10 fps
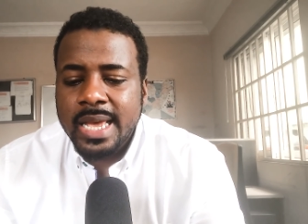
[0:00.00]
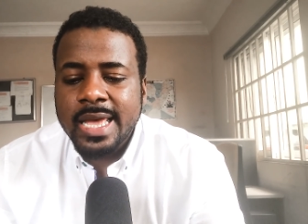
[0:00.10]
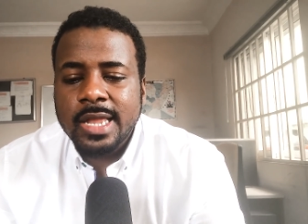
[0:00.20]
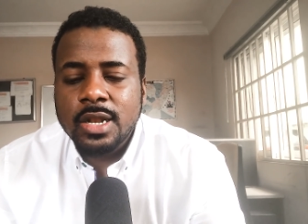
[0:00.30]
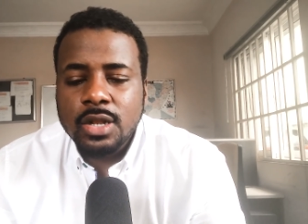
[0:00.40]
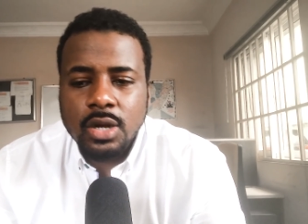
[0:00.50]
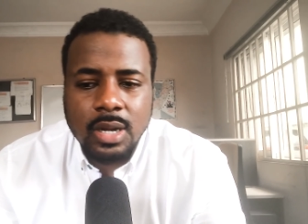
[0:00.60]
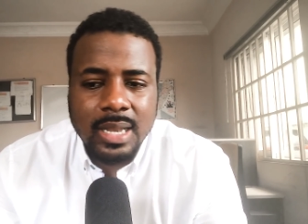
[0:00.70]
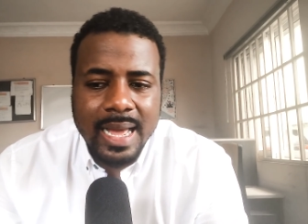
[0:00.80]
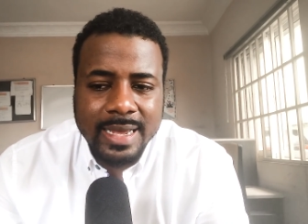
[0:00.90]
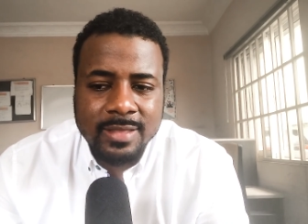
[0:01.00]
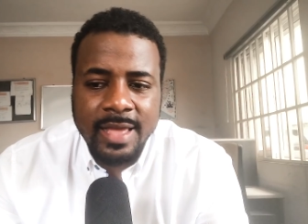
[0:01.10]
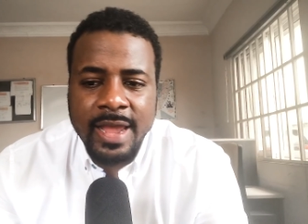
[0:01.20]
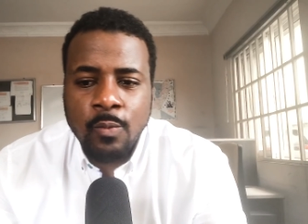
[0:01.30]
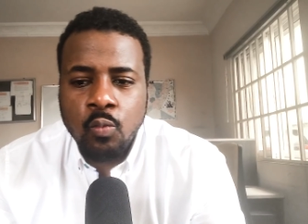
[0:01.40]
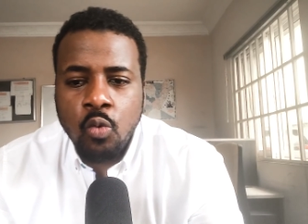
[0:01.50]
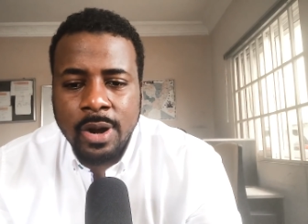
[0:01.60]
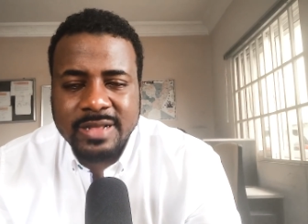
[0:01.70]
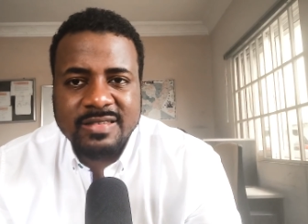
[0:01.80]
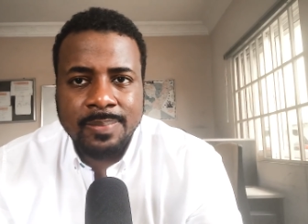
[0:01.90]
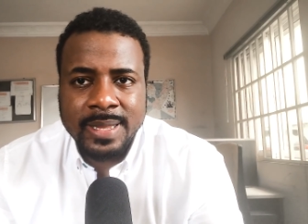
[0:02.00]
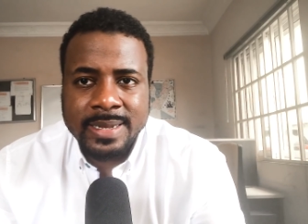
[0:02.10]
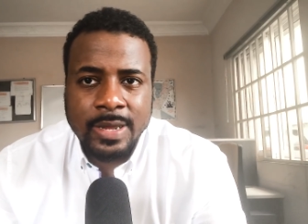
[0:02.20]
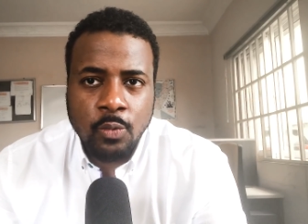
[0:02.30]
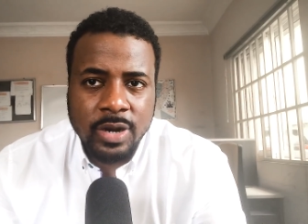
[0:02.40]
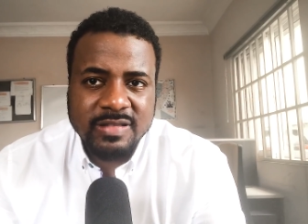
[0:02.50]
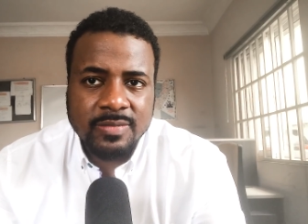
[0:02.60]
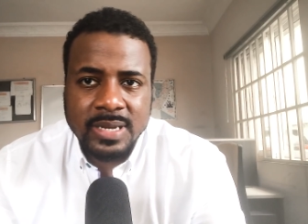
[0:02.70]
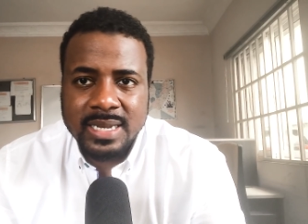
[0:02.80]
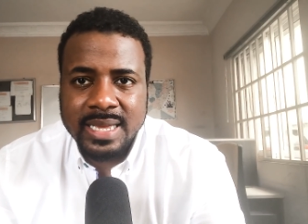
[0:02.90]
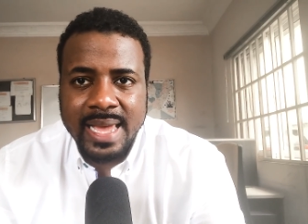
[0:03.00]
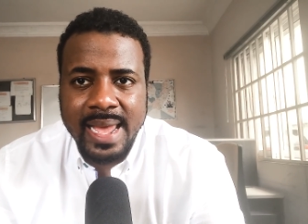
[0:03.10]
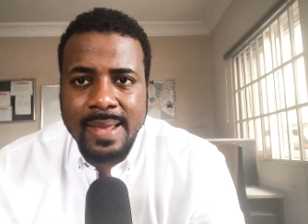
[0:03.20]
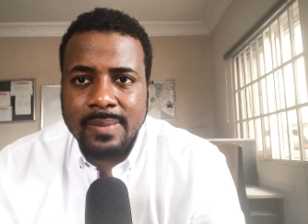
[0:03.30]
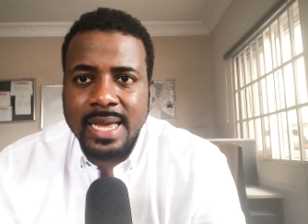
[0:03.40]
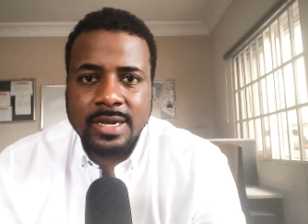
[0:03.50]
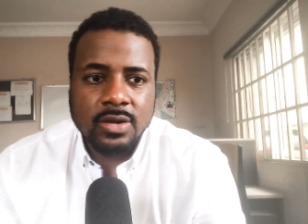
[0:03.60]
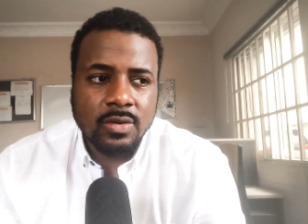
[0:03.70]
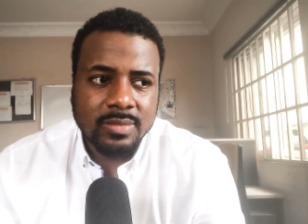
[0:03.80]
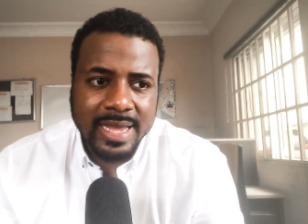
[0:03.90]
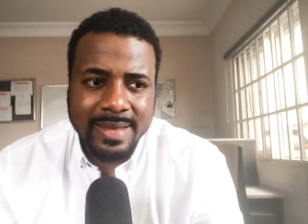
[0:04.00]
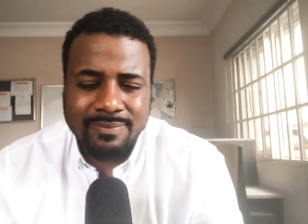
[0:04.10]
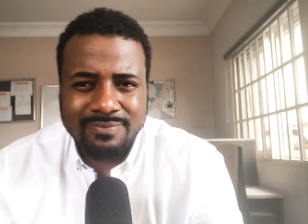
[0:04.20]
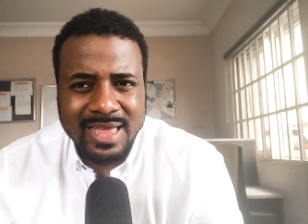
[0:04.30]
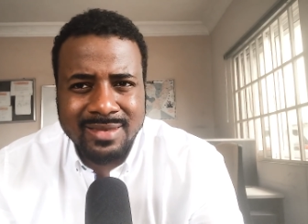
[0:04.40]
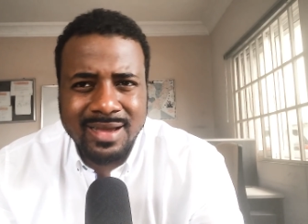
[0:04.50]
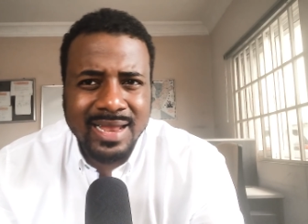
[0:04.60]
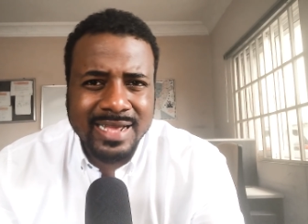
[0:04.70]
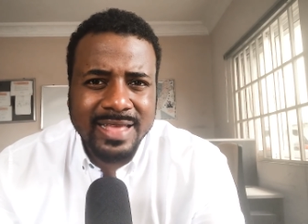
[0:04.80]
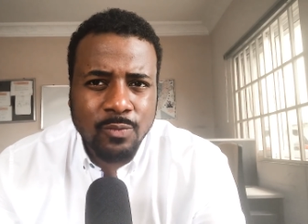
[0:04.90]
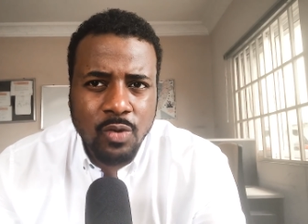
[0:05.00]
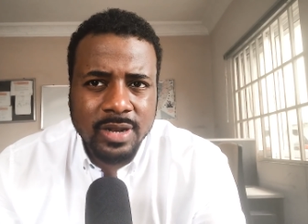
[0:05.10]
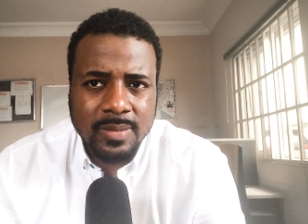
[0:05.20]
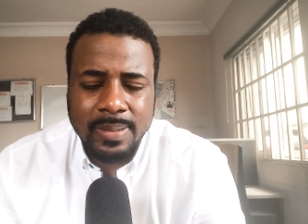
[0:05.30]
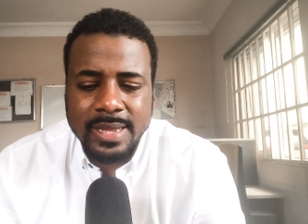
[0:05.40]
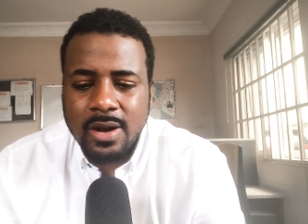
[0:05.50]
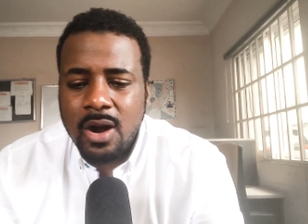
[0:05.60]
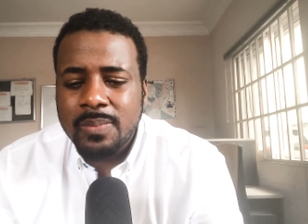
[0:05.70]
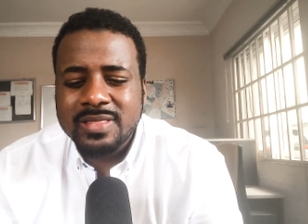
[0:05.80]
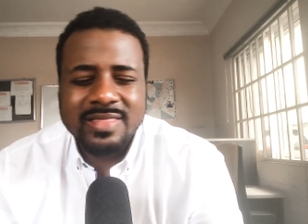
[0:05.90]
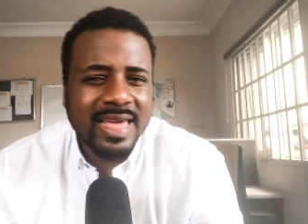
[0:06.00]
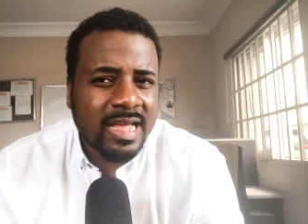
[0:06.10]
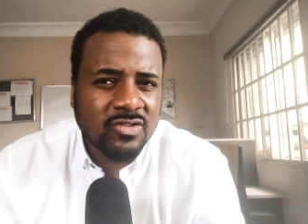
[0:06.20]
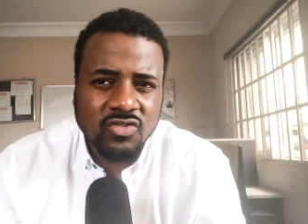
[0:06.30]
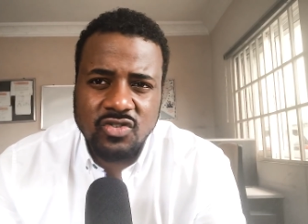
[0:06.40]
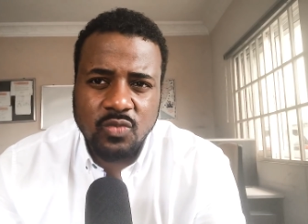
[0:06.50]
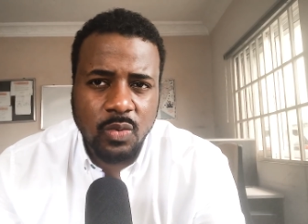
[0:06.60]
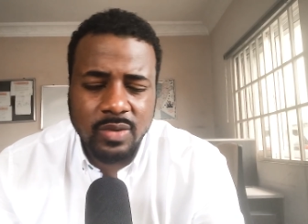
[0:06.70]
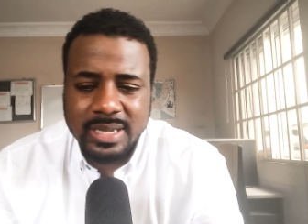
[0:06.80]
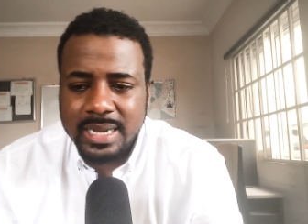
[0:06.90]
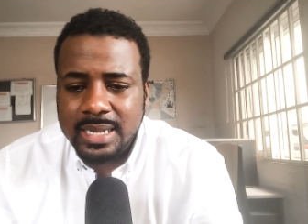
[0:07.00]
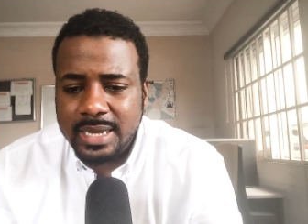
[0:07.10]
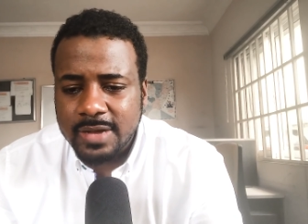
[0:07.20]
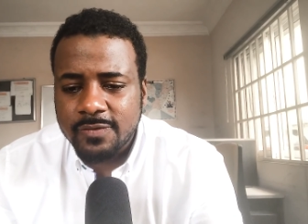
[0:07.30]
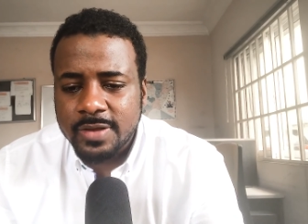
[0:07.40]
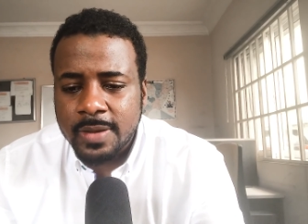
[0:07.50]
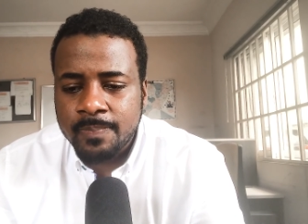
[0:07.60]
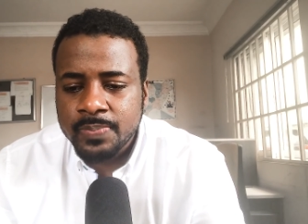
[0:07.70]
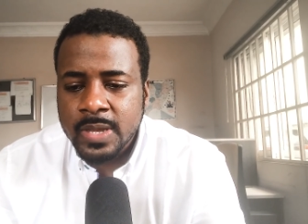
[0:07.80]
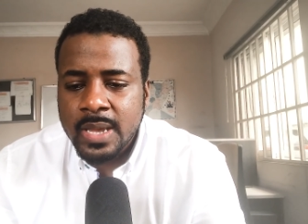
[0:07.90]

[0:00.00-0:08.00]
It looked like they wanted to play. They wanted to be in the game. Like, you know, it looked like they wanted to play hard, but things just weren't really clicking for them.